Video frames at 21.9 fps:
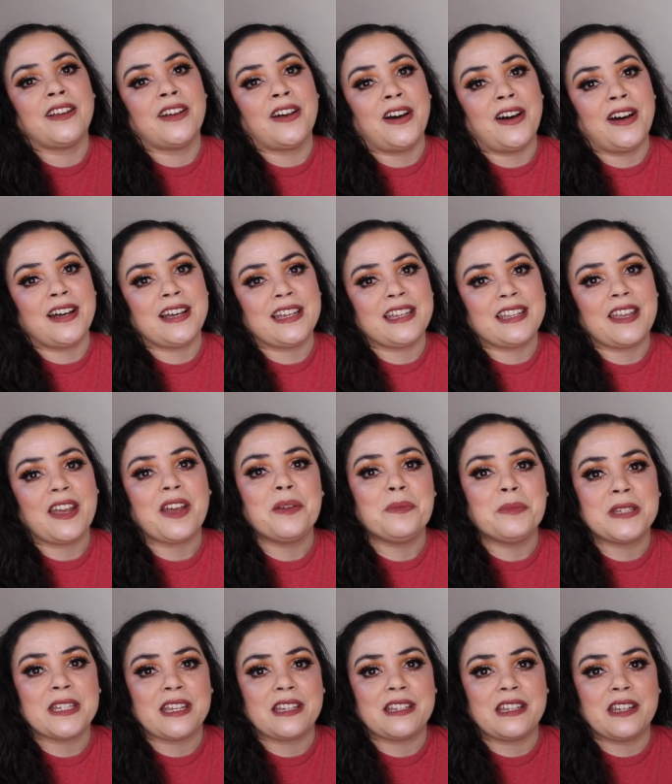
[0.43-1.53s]
Hi, I'm
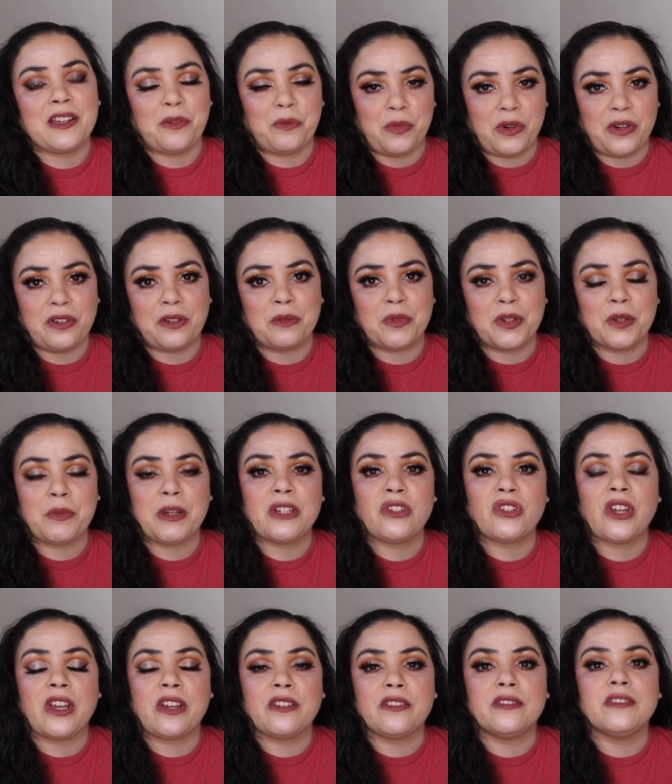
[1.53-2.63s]
Dannie and welcome to my
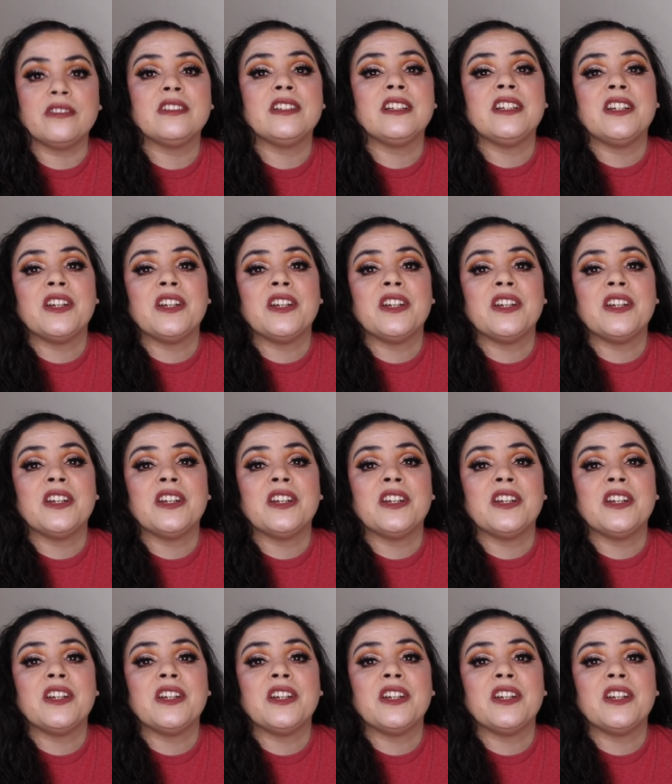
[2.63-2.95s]
channel.